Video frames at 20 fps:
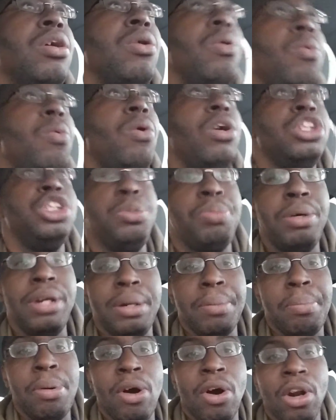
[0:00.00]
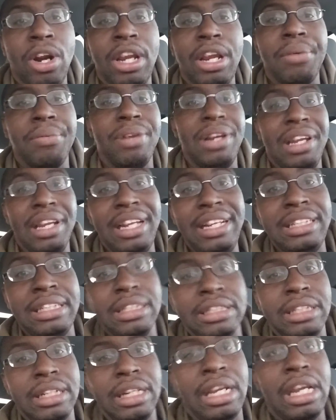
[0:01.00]
Once you put it in park, it
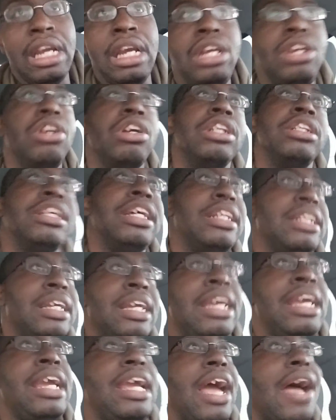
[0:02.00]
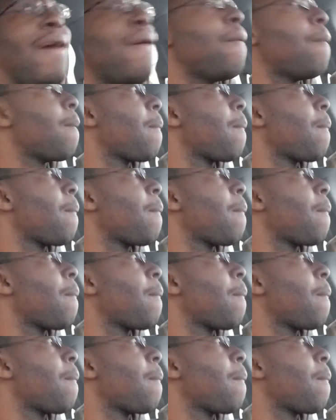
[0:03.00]
releases the key and you can take the key out.